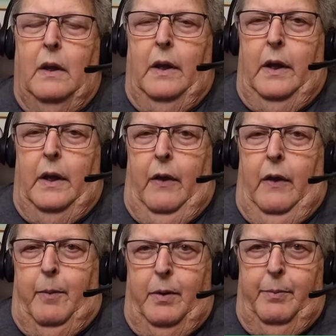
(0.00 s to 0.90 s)
and they
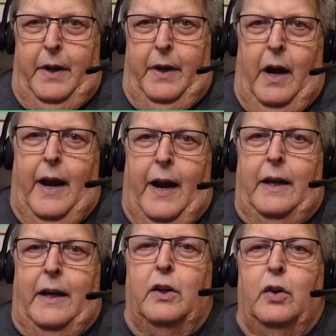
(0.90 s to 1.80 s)
put me on a
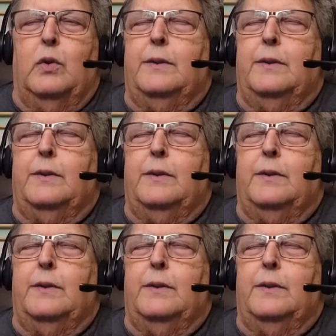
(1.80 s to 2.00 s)
new